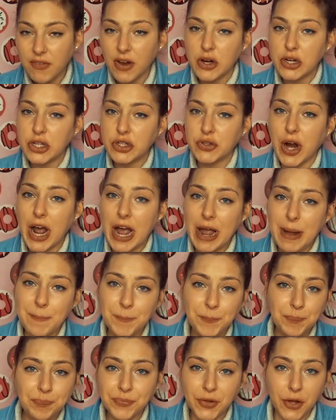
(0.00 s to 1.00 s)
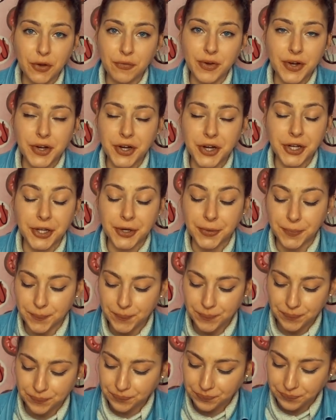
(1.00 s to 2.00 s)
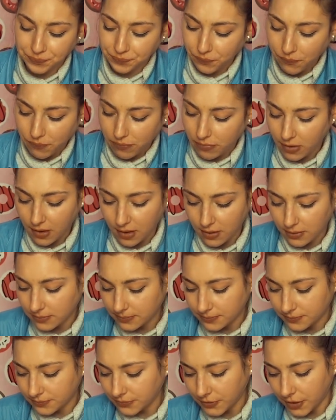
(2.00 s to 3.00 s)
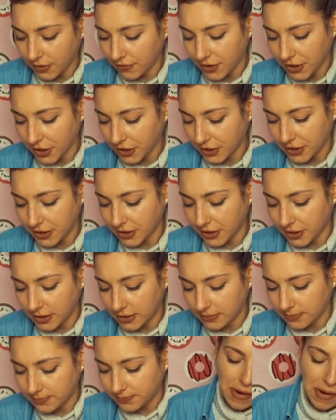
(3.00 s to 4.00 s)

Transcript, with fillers: Very dry, not very good. Mm? Not very good at all.